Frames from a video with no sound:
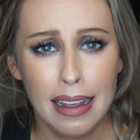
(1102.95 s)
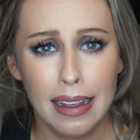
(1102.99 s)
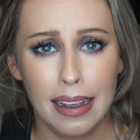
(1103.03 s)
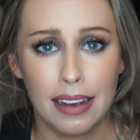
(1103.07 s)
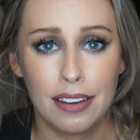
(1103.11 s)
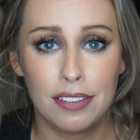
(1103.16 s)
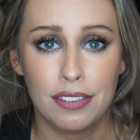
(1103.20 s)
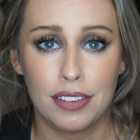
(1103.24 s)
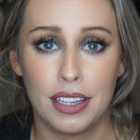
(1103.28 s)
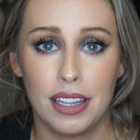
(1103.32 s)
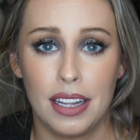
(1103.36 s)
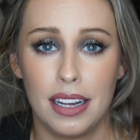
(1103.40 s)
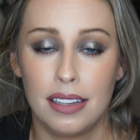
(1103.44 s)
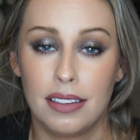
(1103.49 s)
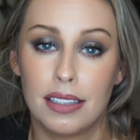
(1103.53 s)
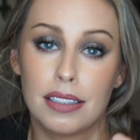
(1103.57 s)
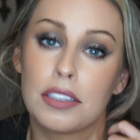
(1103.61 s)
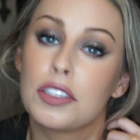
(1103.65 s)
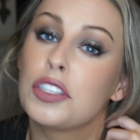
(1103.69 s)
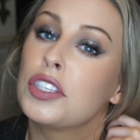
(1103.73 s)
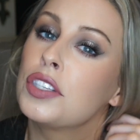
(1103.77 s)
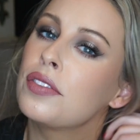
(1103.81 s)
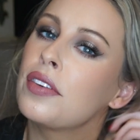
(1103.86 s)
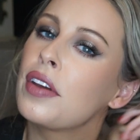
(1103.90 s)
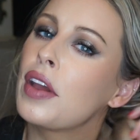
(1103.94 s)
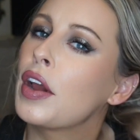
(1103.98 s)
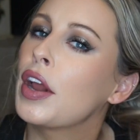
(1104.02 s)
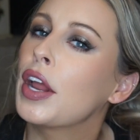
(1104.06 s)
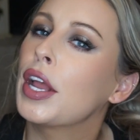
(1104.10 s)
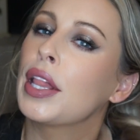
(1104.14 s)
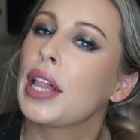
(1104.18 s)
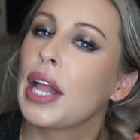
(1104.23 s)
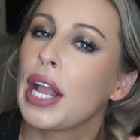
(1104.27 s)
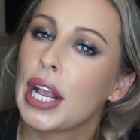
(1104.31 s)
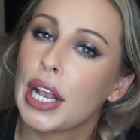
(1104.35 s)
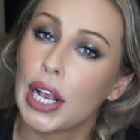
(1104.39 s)
I feel like this is
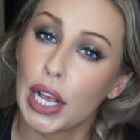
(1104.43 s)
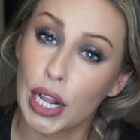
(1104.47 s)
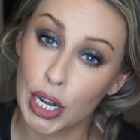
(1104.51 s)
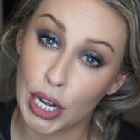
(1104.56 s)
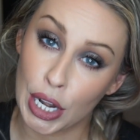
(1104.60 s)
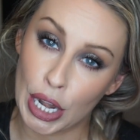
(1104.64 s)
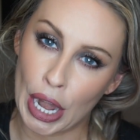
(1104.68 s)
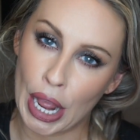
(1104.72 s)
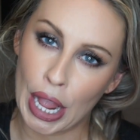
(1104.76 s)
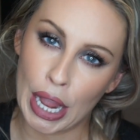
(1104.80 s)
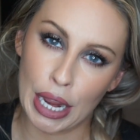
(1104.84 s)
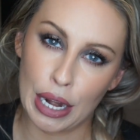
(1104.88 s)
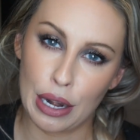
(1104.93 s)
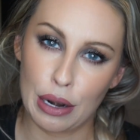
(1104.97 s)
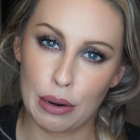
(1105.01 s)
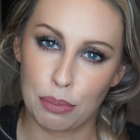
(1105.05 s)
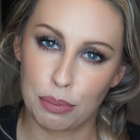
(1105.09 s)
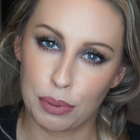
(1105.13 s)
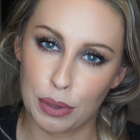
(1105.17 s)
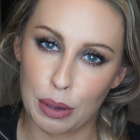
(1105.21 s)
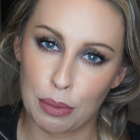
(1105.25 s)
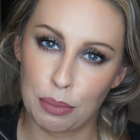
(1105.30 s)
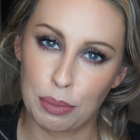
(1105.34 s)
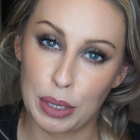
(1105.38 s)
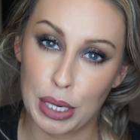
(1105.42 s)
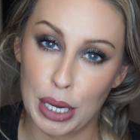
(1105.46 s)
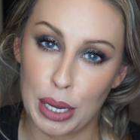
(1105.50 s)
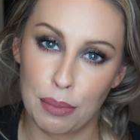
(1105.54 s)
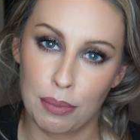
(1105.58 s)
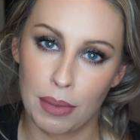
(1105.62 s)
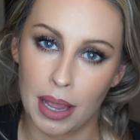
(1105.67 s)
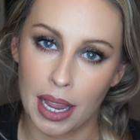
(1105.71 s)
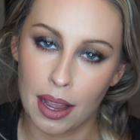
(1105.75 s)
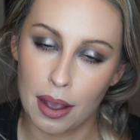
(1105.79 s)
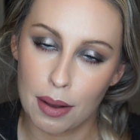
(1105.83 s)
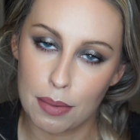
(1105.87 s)
very like night appropriate
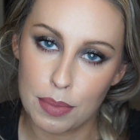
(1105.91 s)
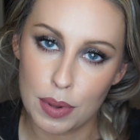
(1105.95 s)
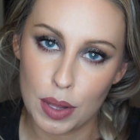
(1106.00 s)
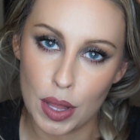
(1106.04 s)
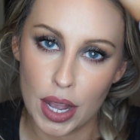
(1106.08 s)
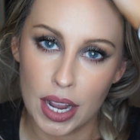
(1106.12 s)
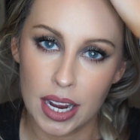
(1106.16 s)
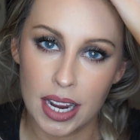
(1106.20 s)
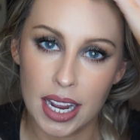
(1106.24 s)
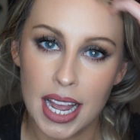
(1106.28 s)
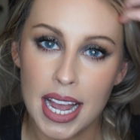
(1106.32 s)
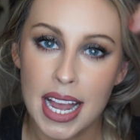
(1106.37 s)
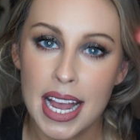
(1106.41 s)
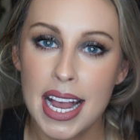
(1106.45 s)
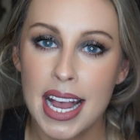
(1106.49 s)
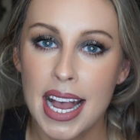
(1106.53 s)
makeup look.